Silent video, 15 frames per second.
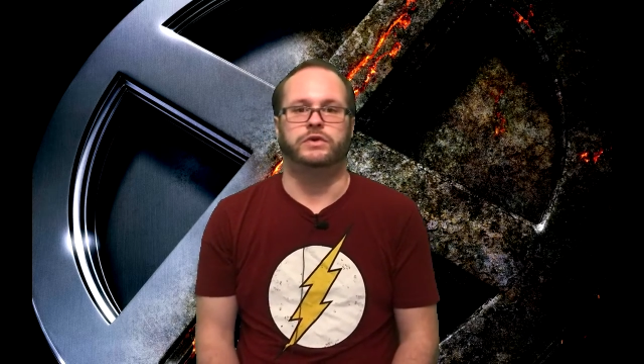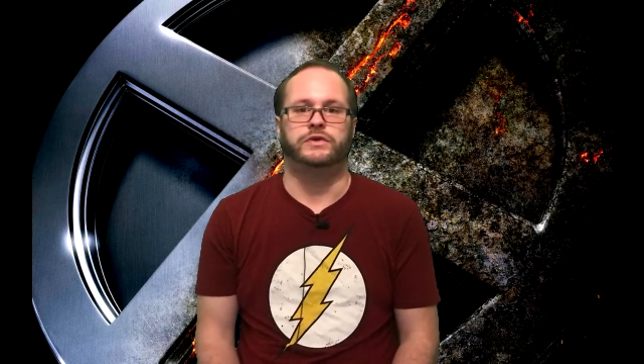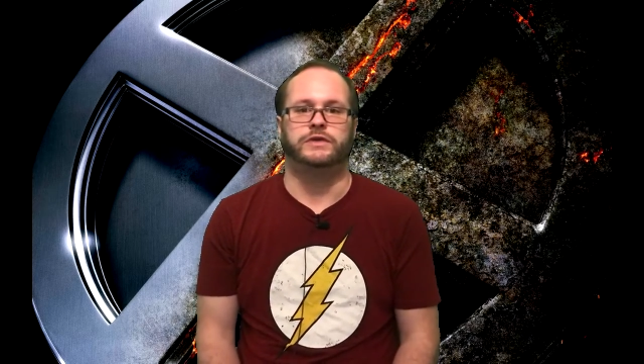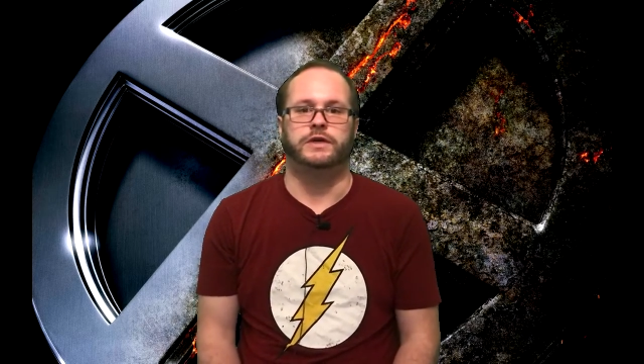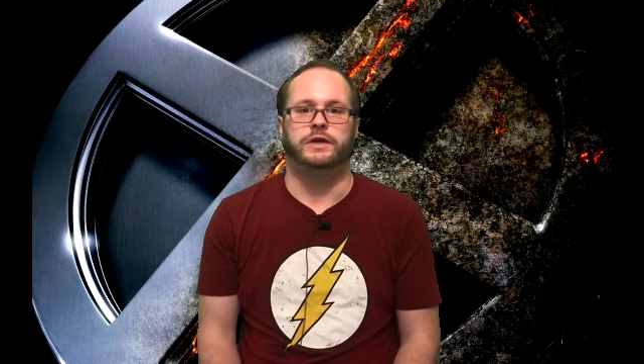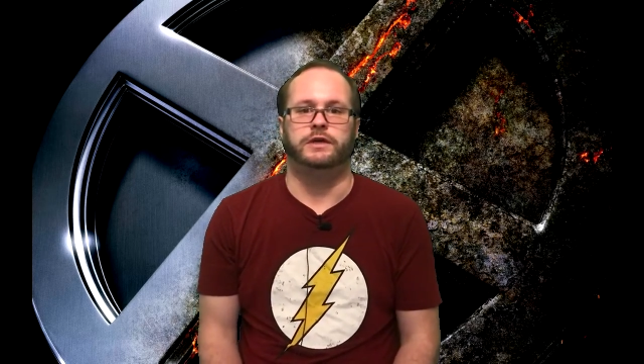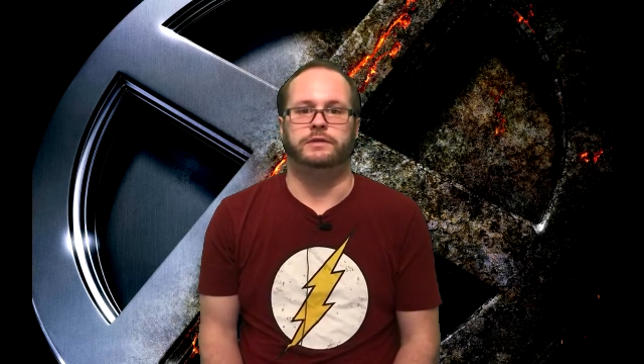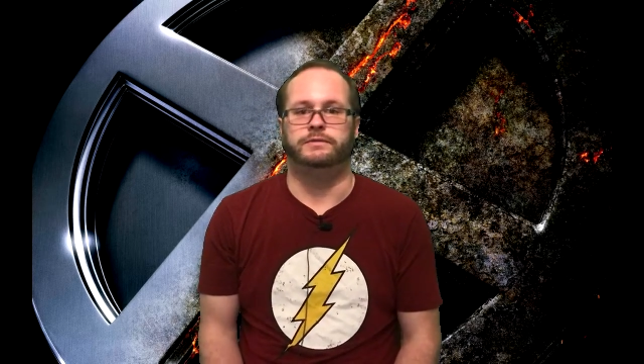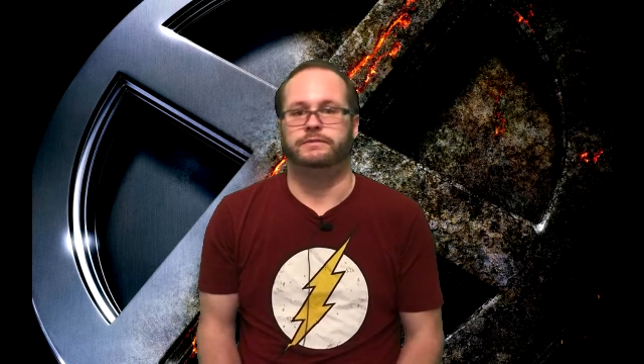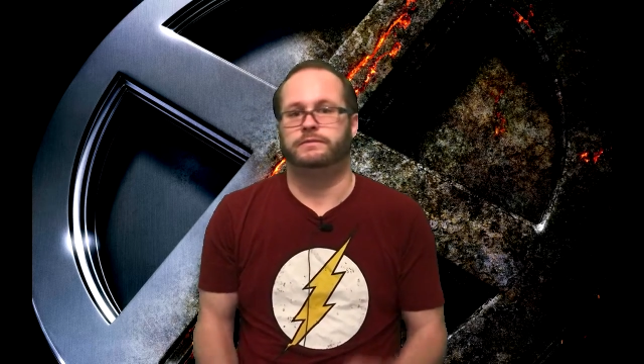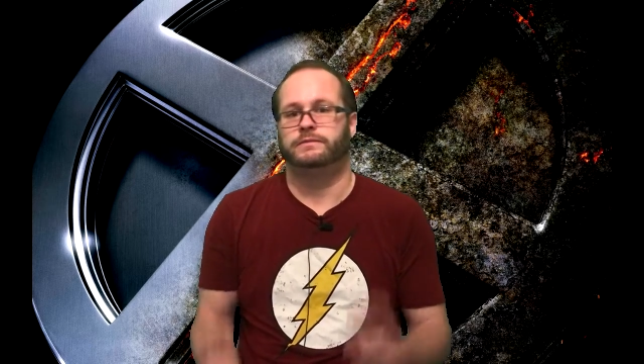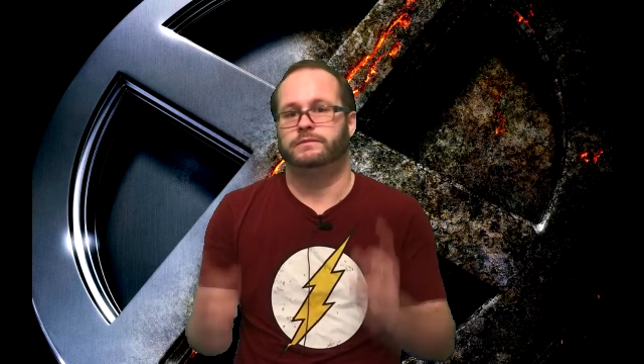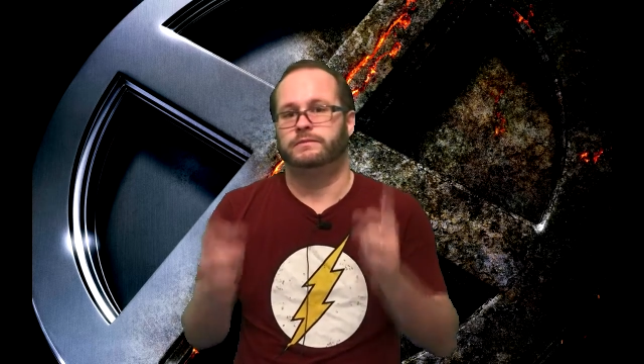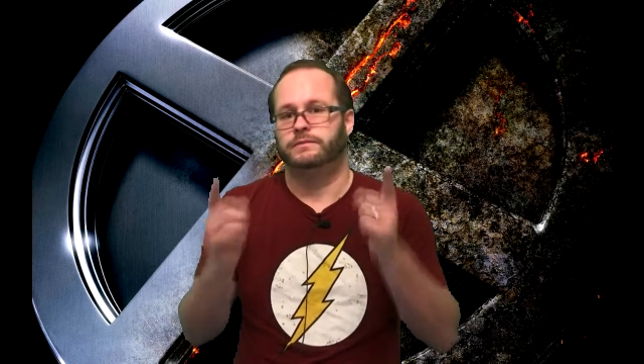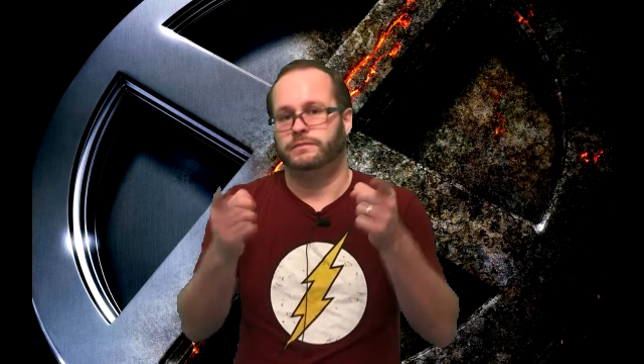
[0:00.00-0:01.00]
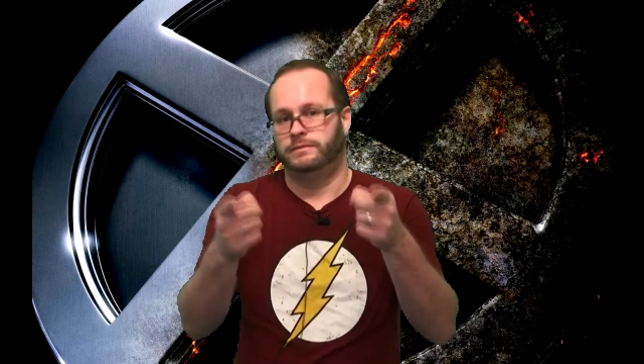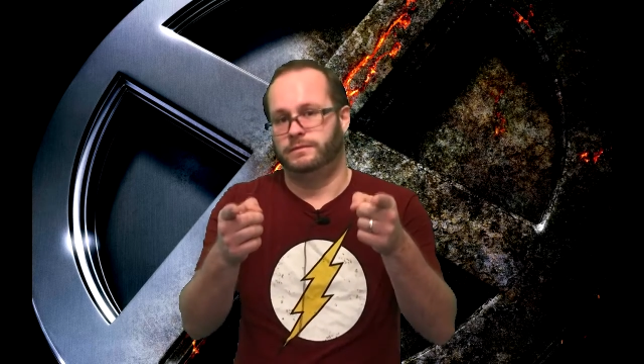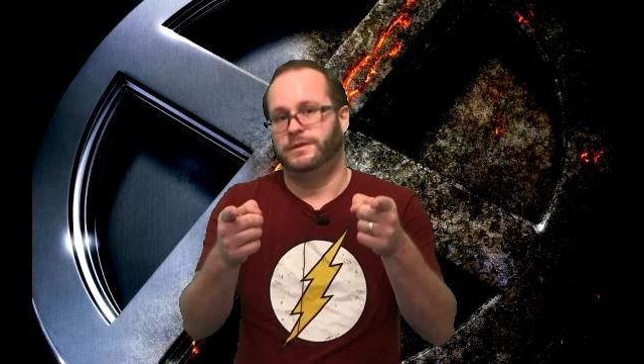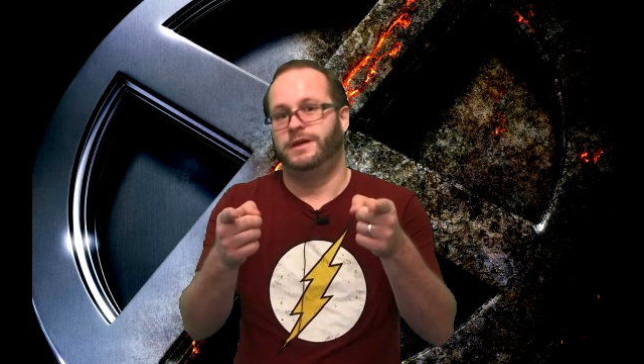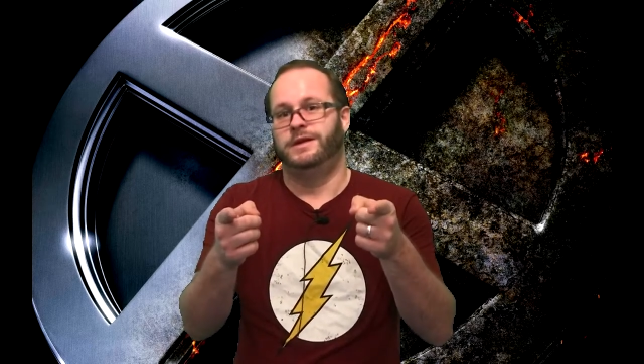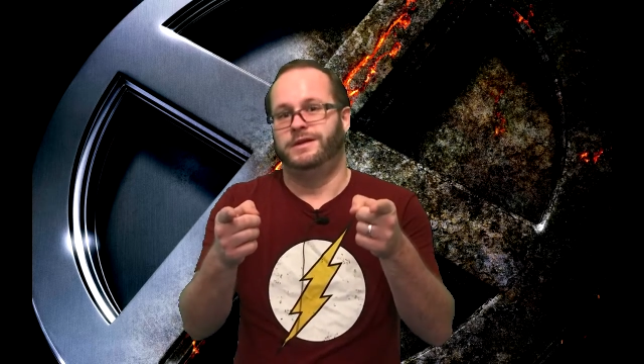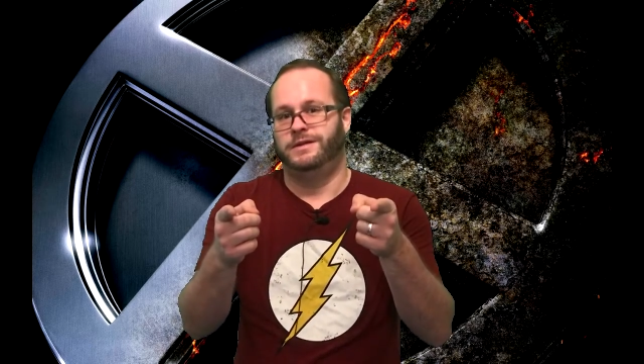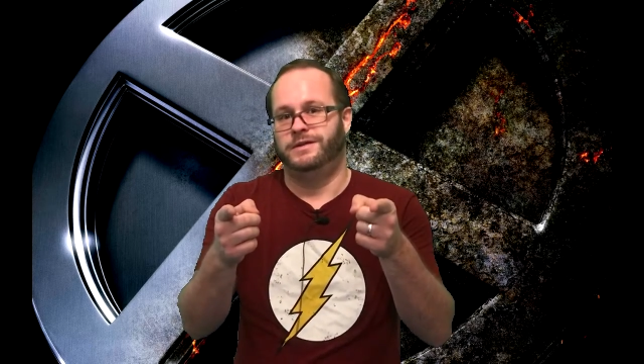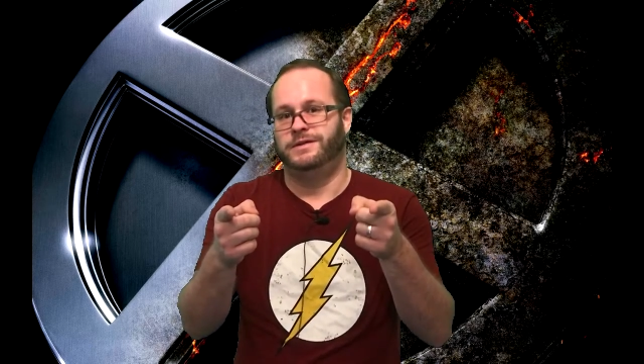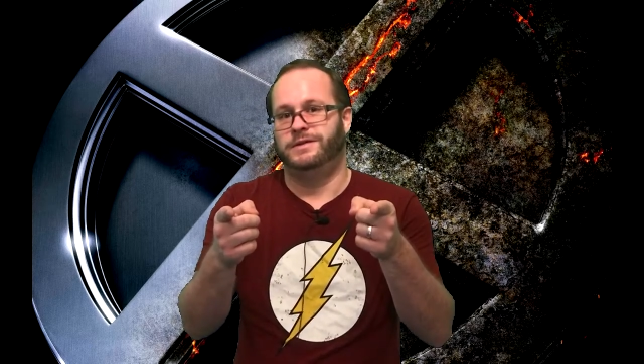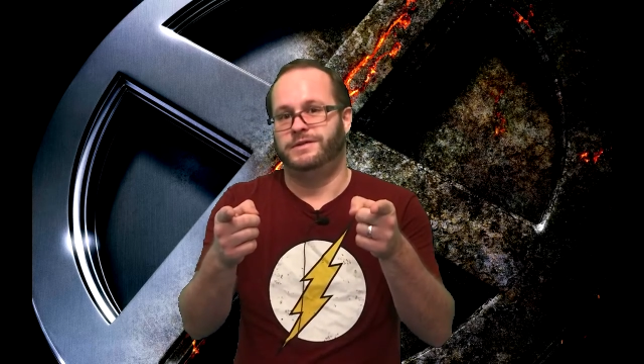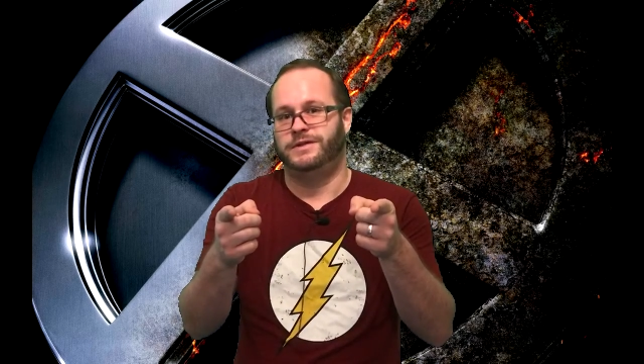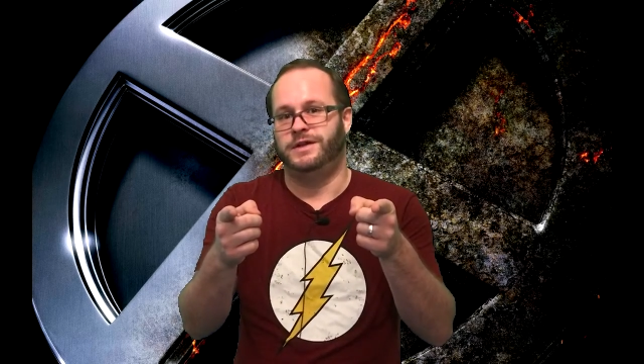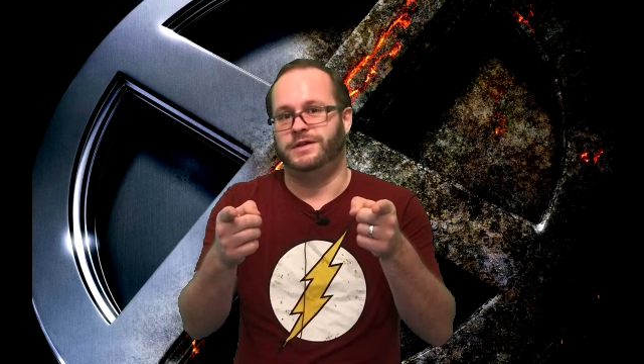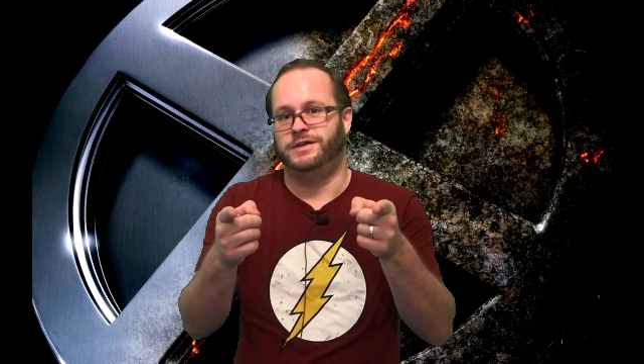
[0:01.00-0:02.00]
saying,
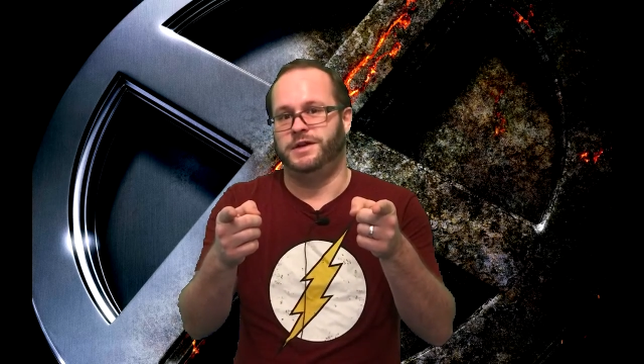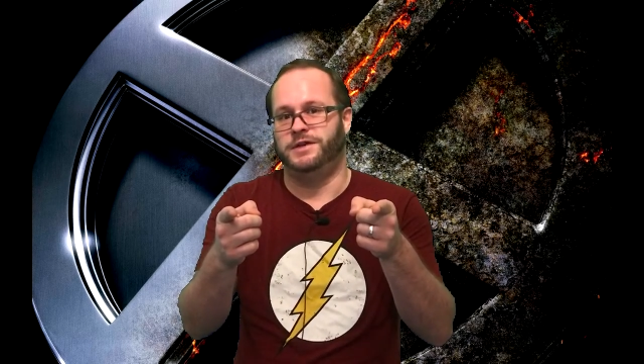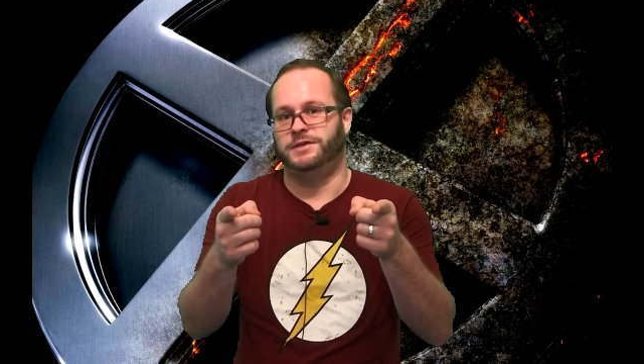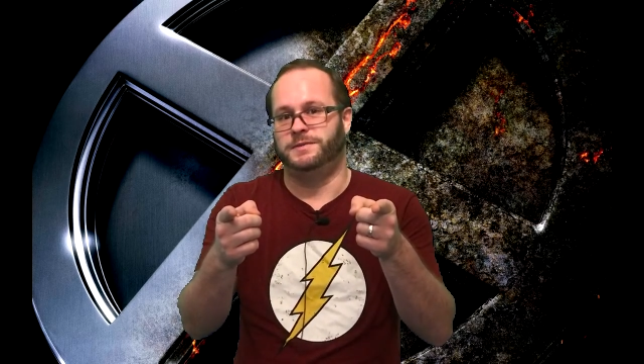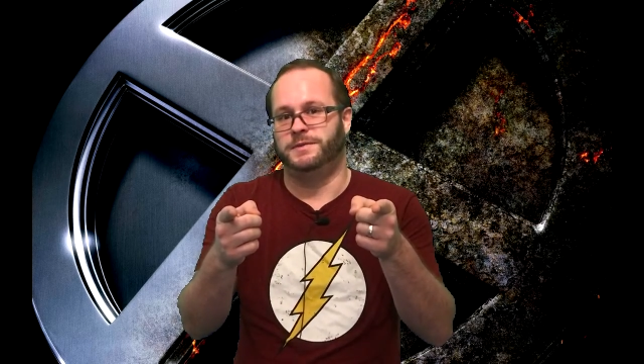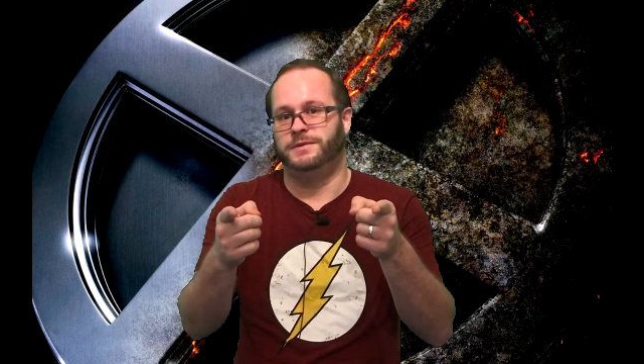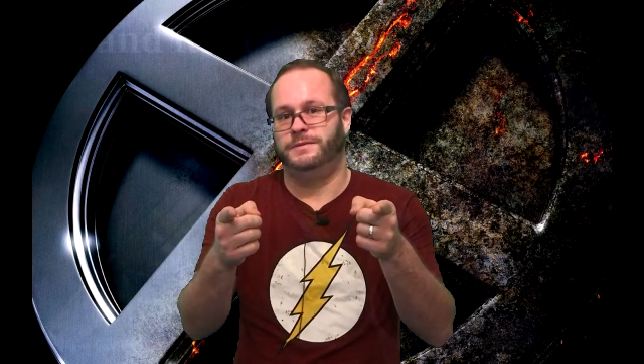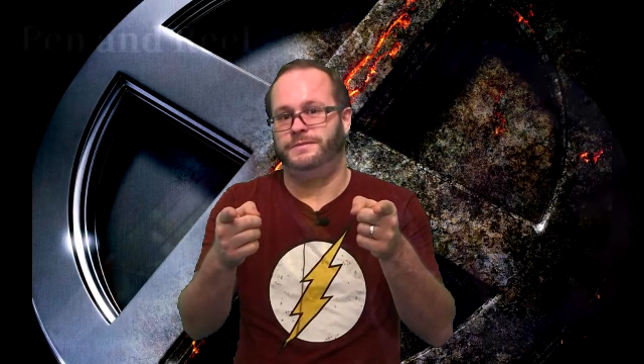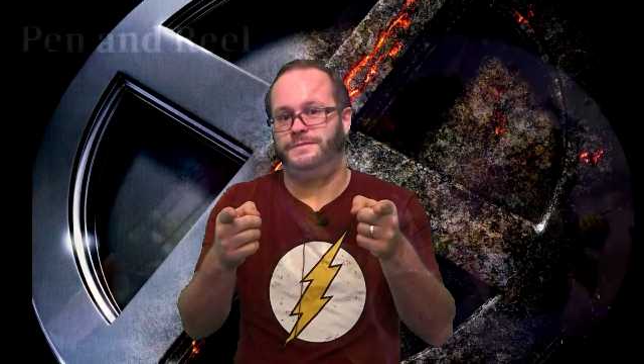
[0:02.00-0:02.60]
stay tangible.